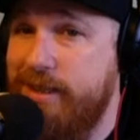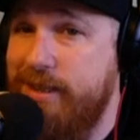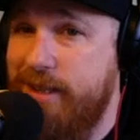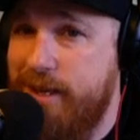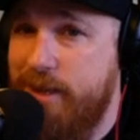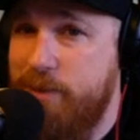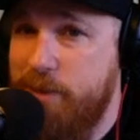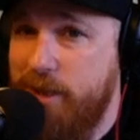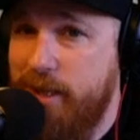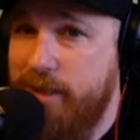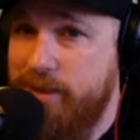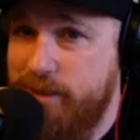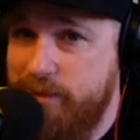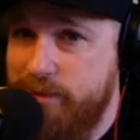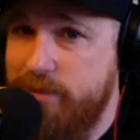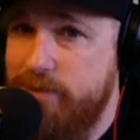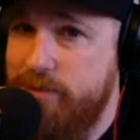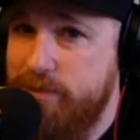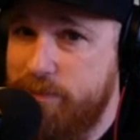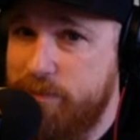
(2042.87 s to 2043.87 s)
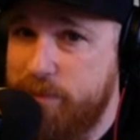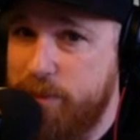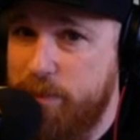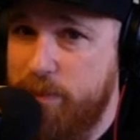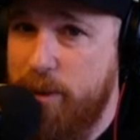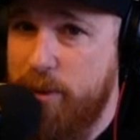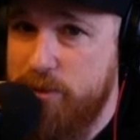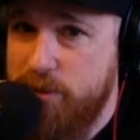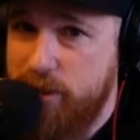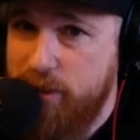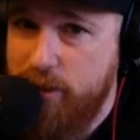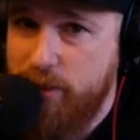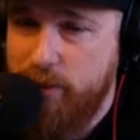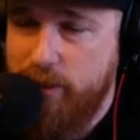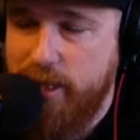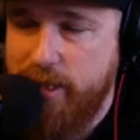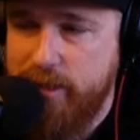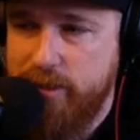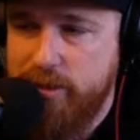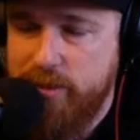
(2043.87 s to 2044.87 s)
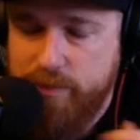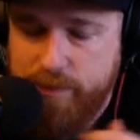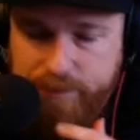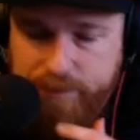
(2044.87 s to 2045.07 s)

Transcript: that I would like to propose to you guys.